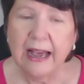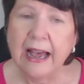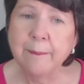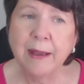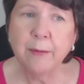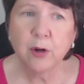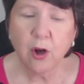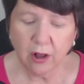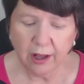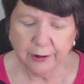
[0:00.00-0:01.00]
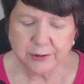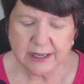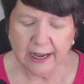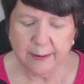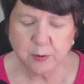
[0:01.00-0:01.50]
I may recall other
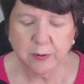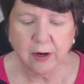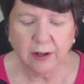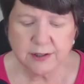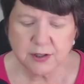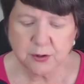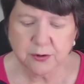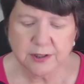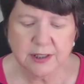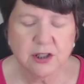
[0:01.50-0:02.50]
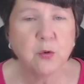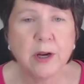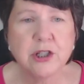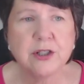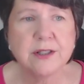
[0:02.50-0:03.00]
times when uncertain
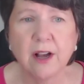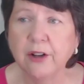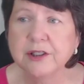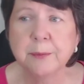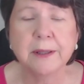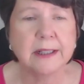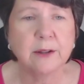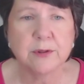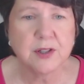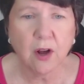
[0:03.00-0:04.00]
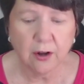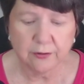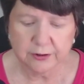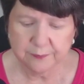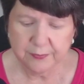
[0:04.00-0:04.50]
situations ultimately resolved.